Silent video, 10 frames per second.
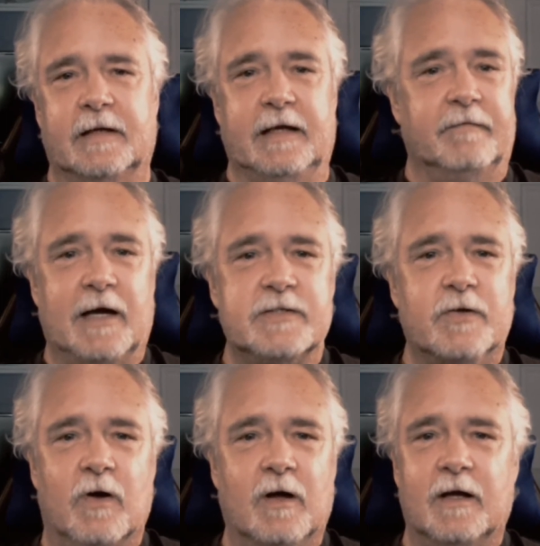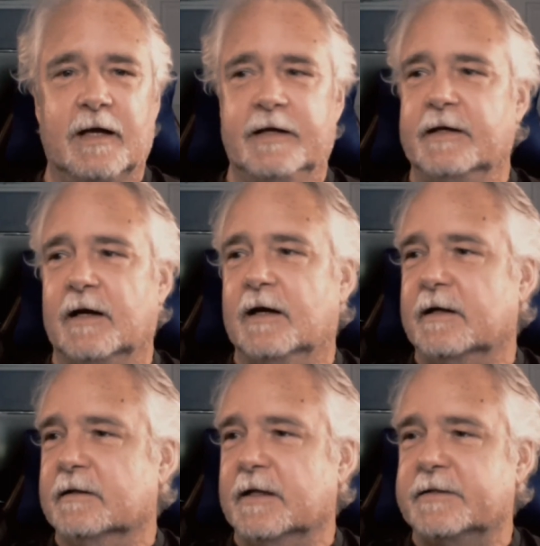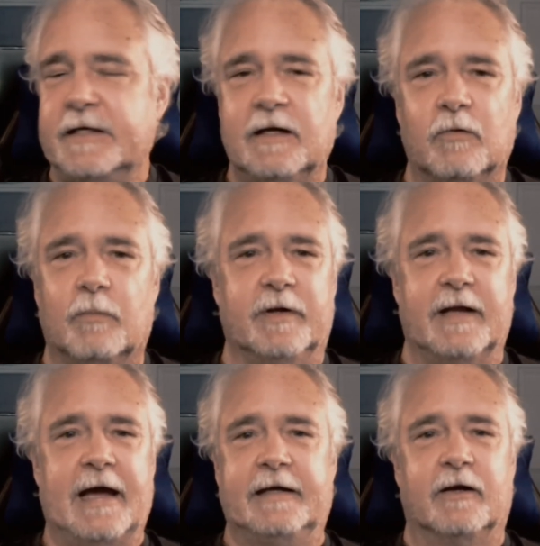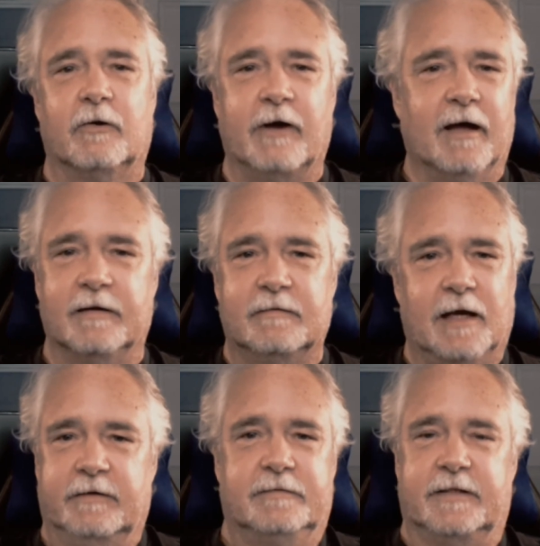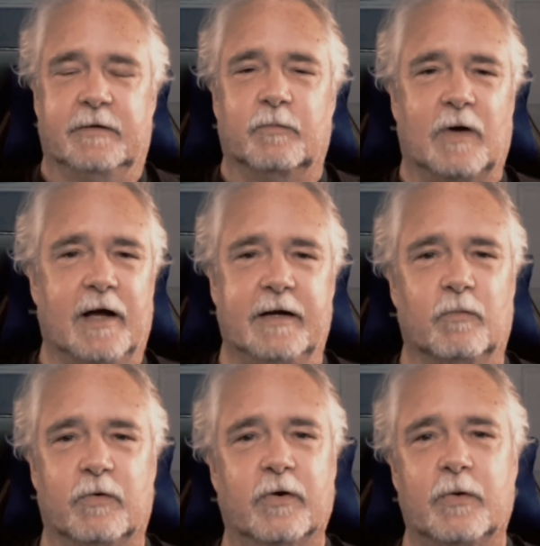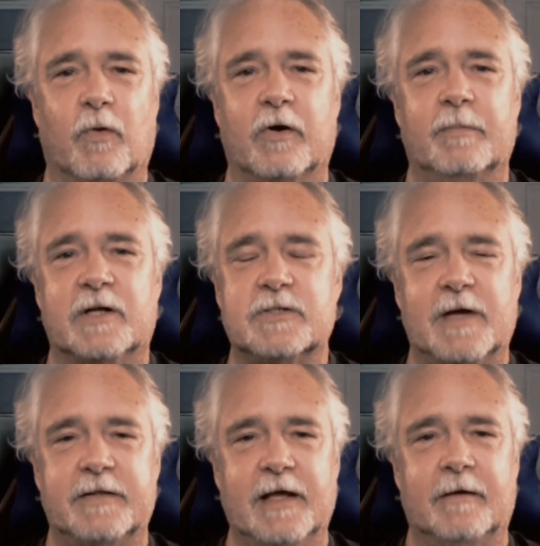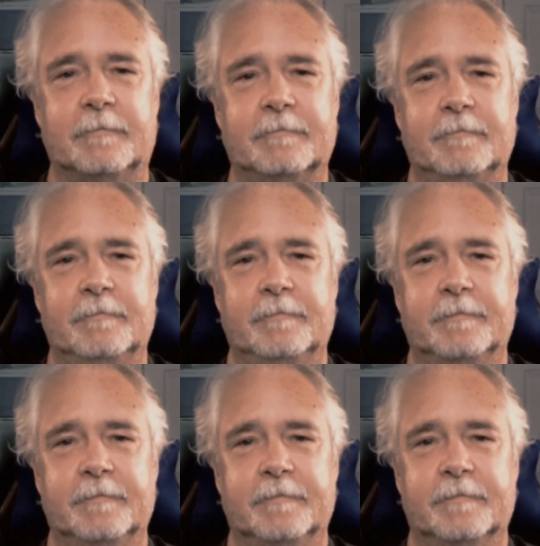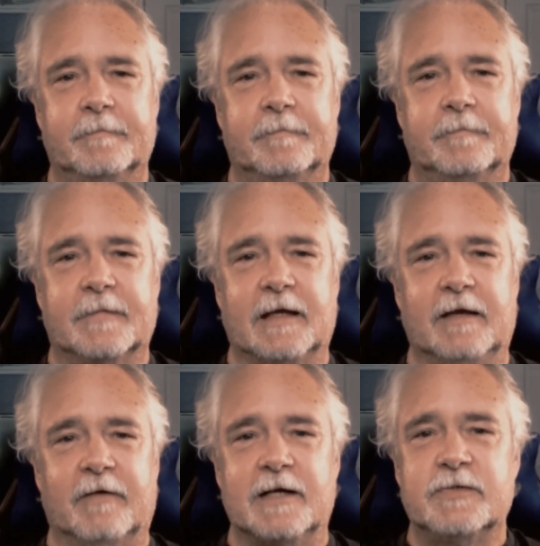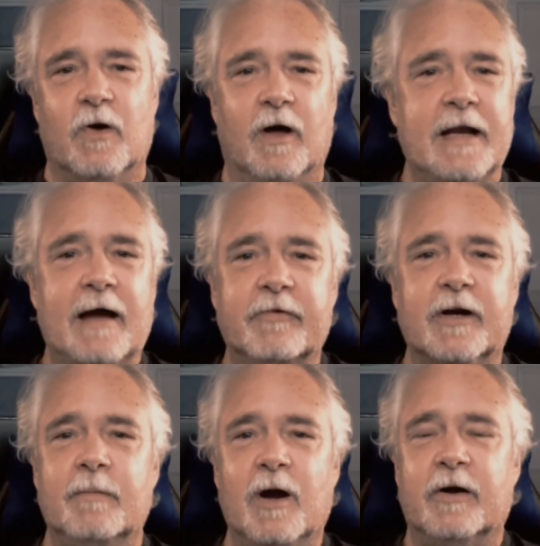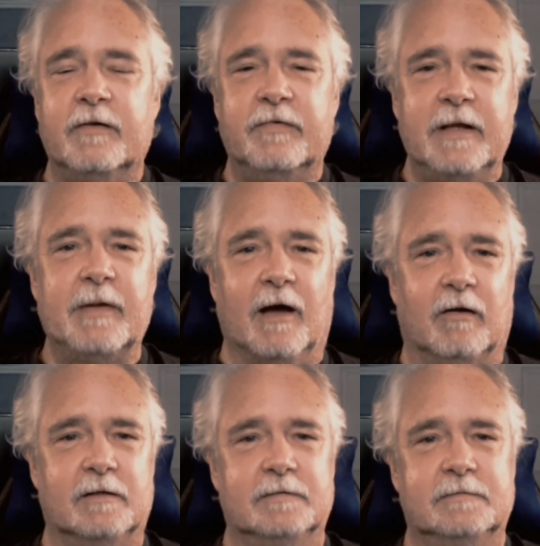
If I saw a Latina woman hanging around, I didn't really worry much about them. If I saw an African-American female,